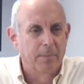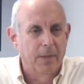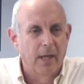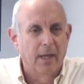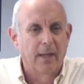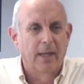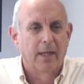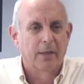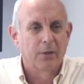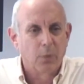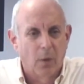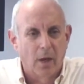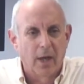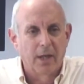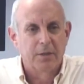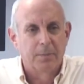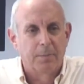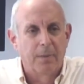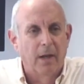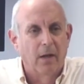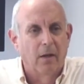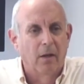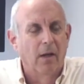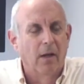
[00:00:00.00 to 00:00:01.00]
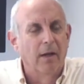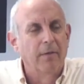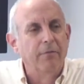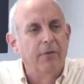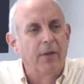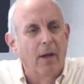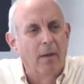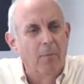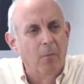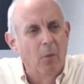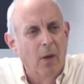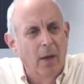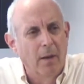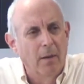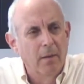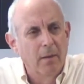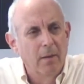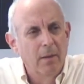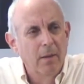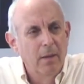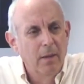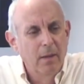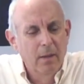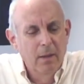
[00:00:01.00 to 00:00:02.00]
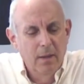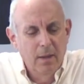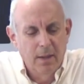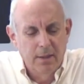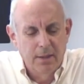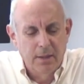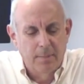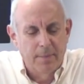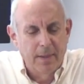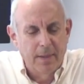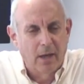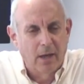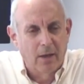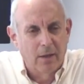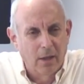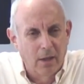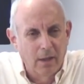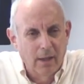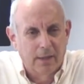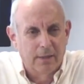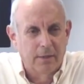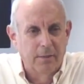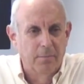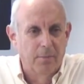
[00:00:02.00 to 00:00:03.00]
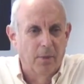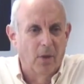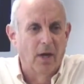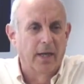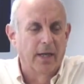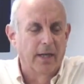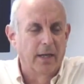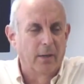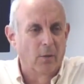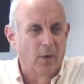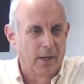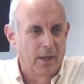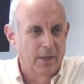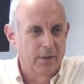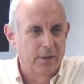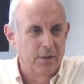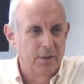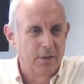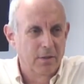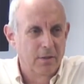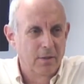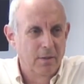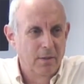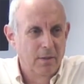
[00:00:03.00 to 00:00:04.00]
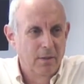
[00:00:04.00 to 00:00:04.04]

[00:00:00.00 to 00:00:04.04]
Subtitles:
Yeah, that's what I spent a lifetime on. It's about collective bargaining rights.